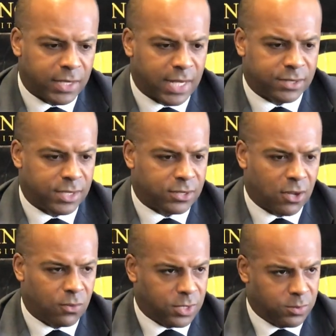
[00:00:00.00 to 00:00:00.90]
that's just
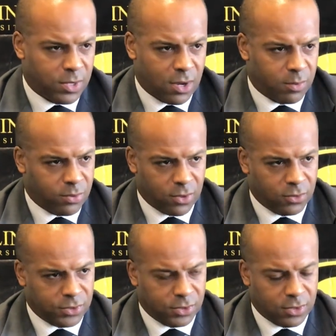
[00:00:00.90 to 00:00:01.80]
always been our
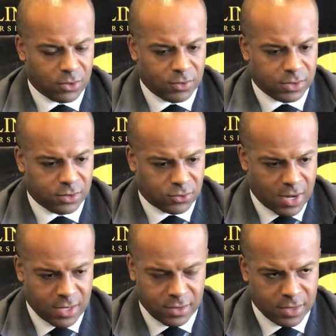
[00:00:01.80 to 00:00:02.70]
approach, you know, is to
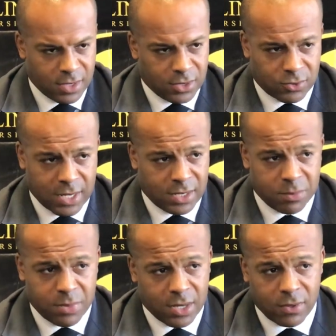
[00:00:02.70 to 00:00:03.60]
try to
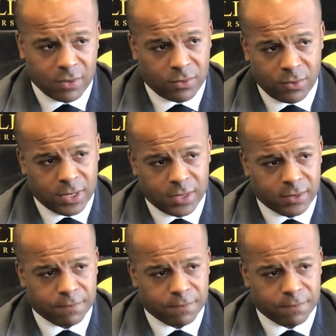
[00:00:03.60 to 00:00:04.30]
get better every week.